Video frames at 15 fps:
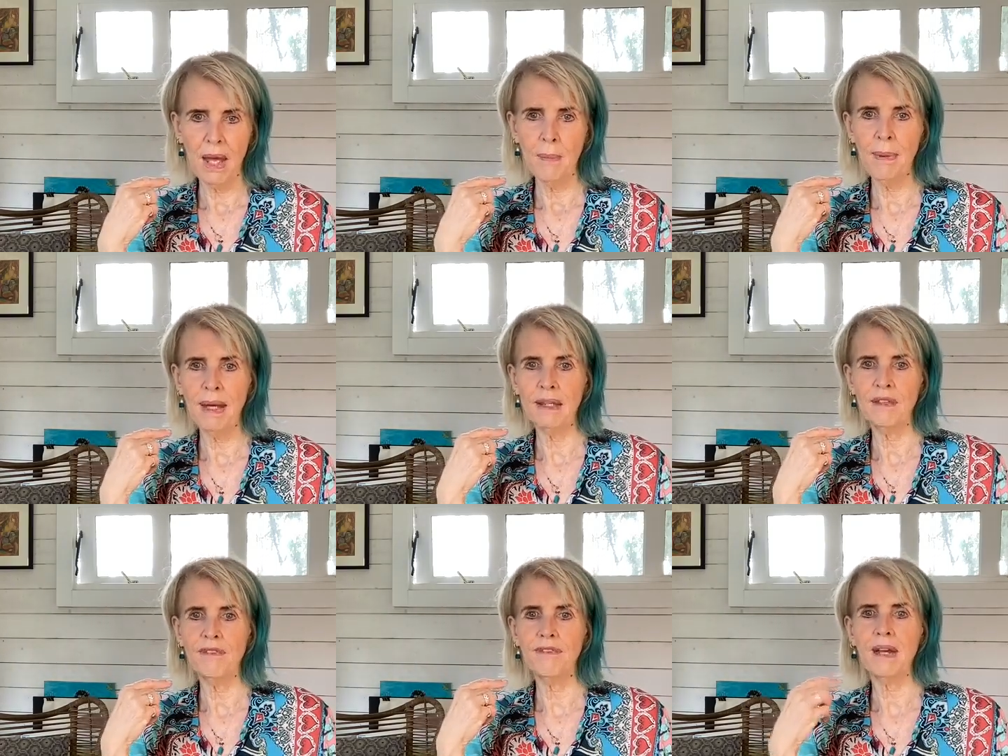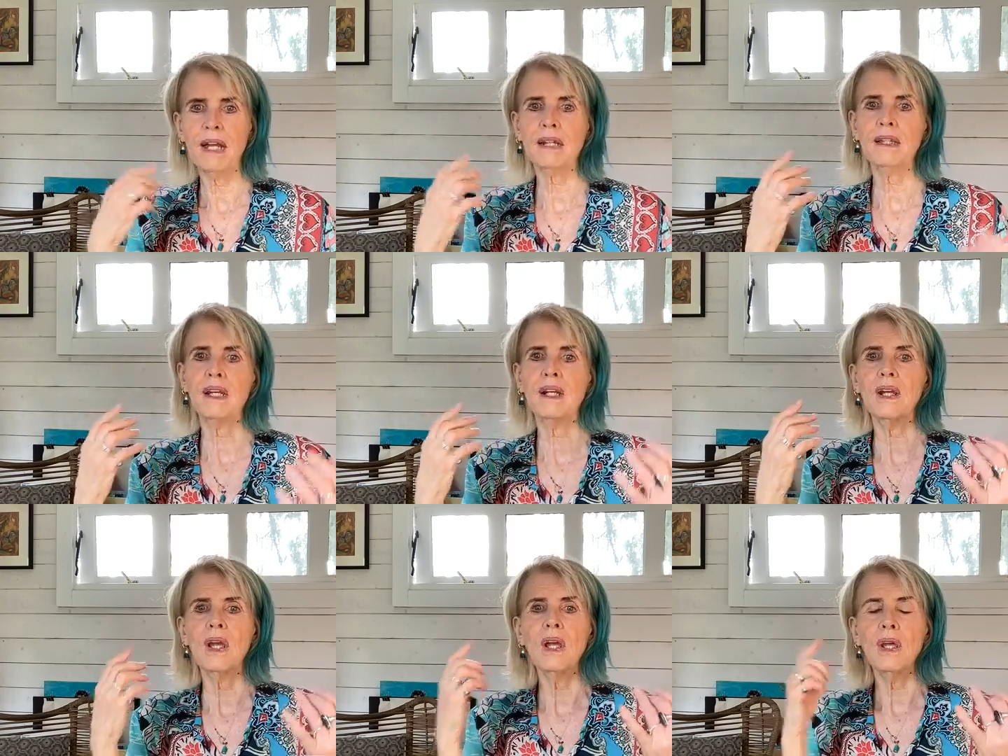about the fact
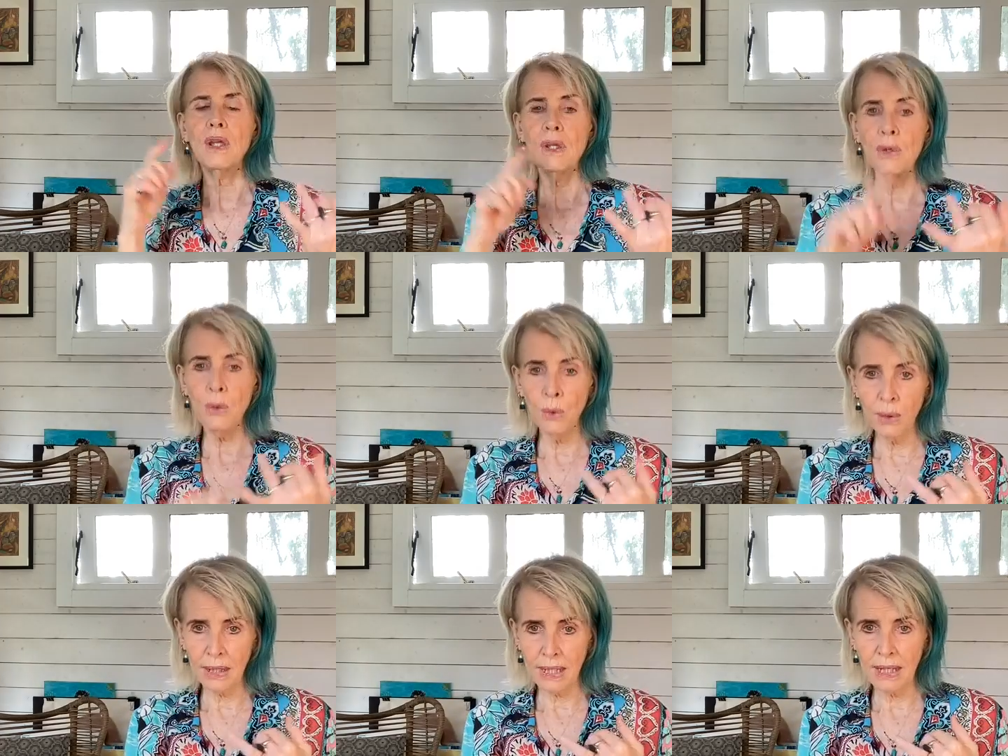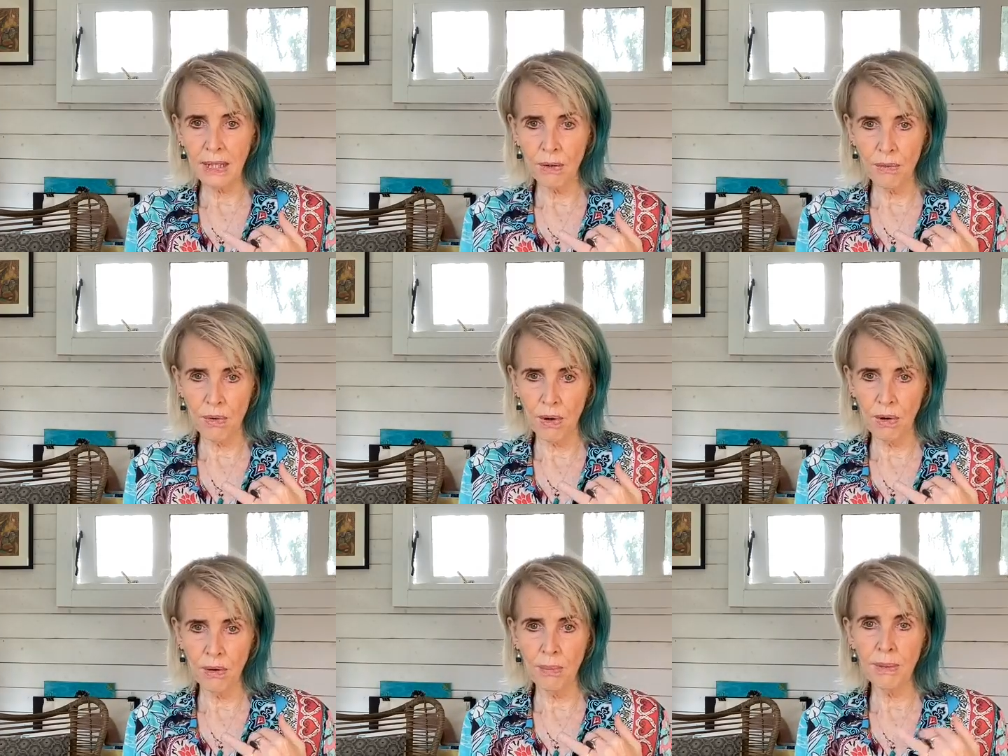that you're getting it
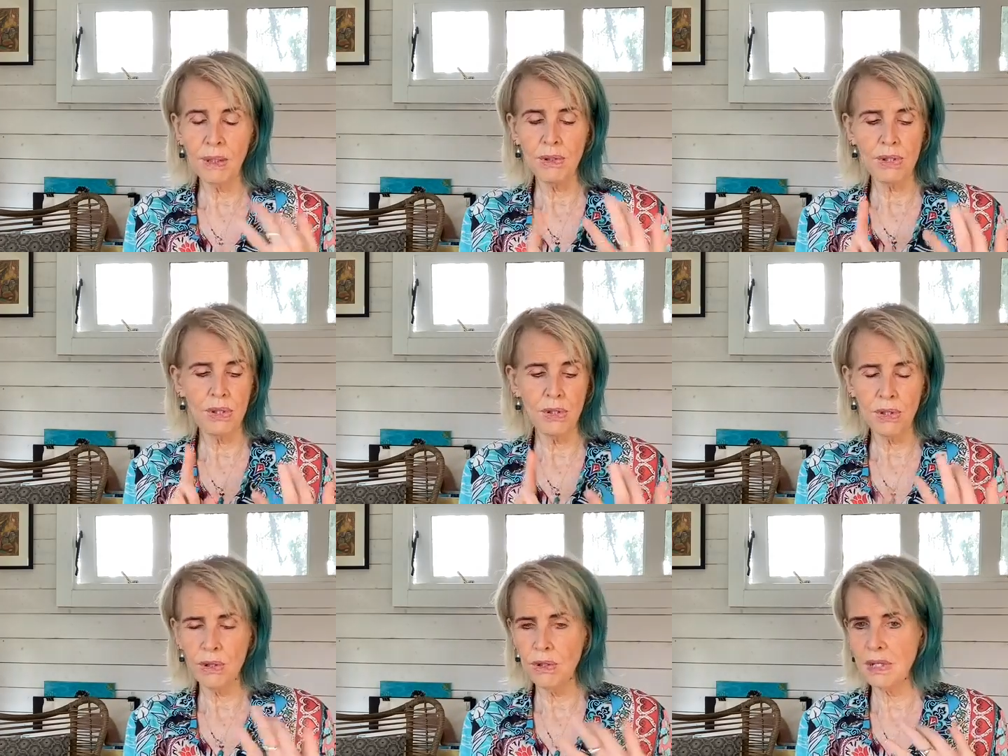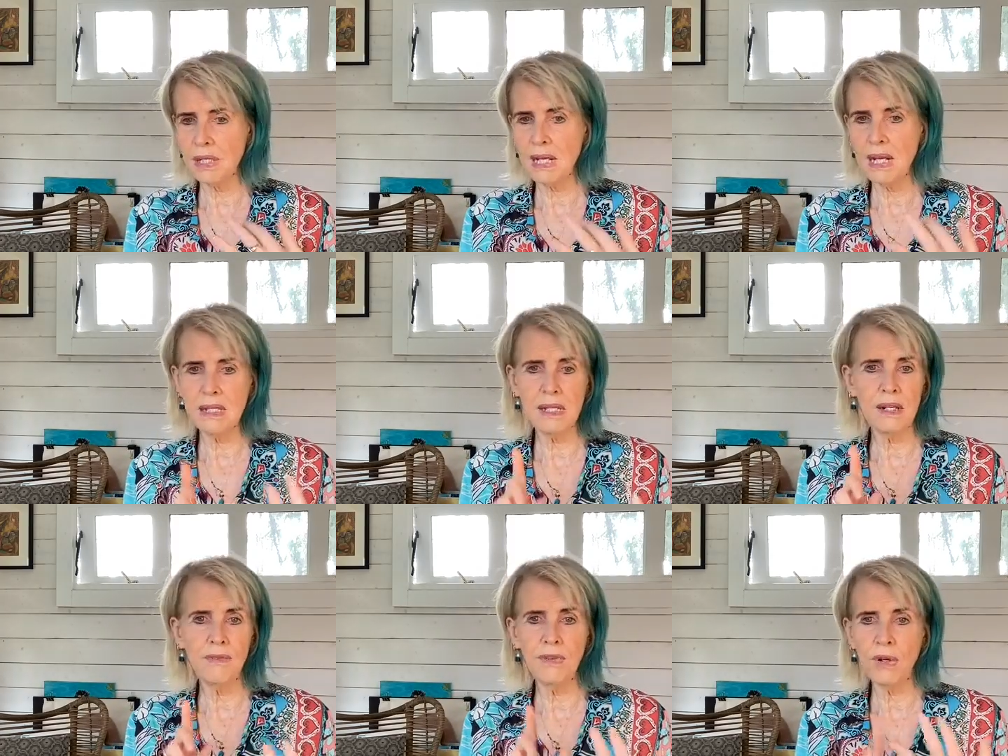wrong because you're too
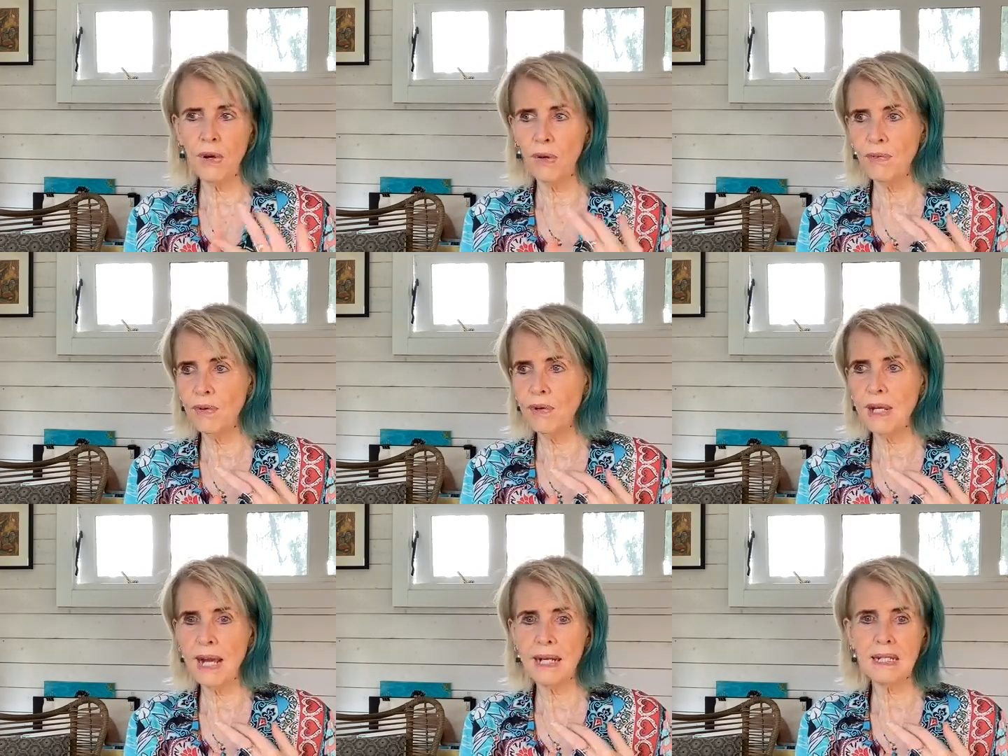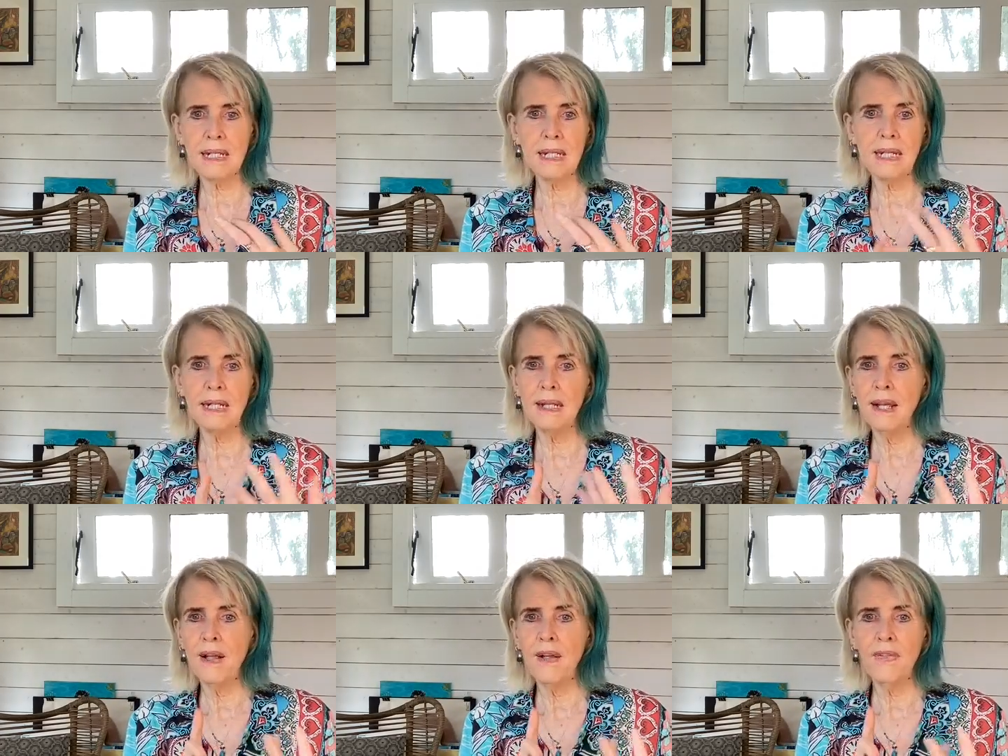sensitive, you're overreacting,